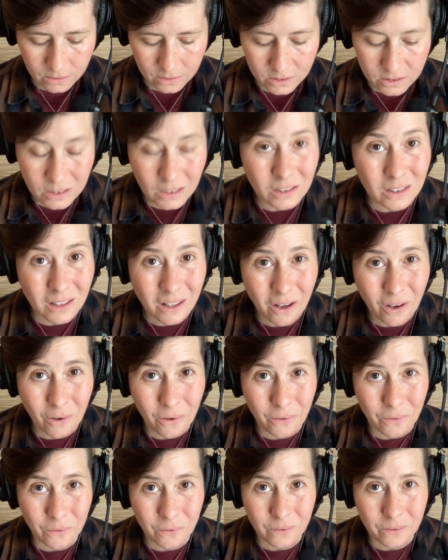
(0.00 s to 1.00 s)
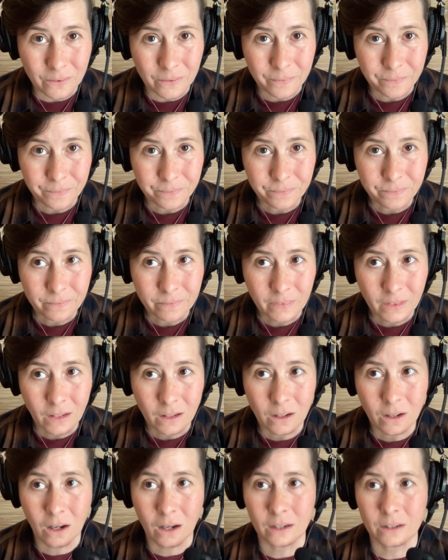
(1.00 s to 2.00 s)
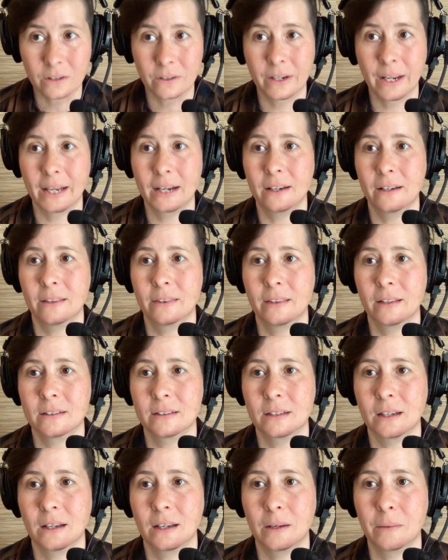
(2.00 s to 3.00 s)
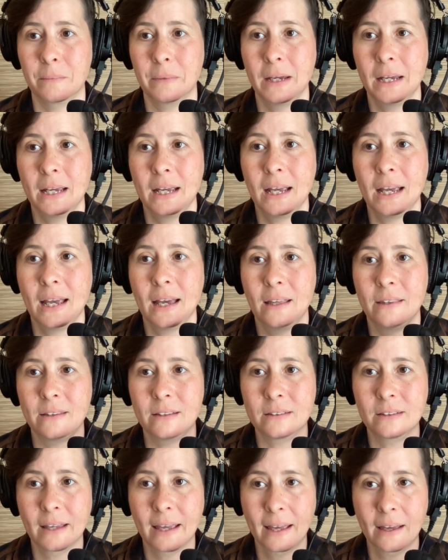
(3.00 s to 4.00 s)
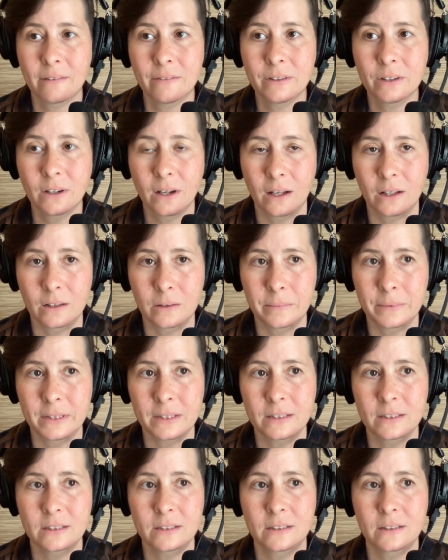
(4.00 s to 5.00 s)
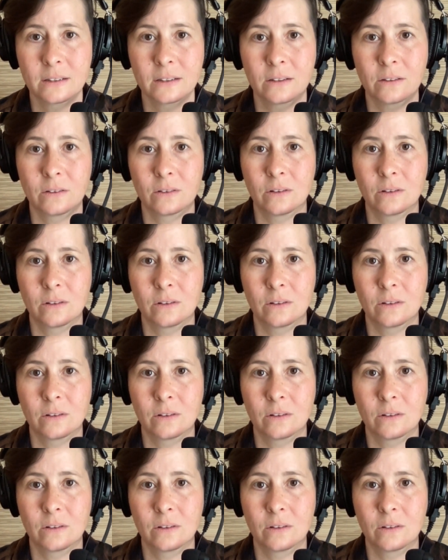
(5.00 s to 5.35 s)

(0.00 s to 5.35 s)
silicone got created at that time. And these heavier elements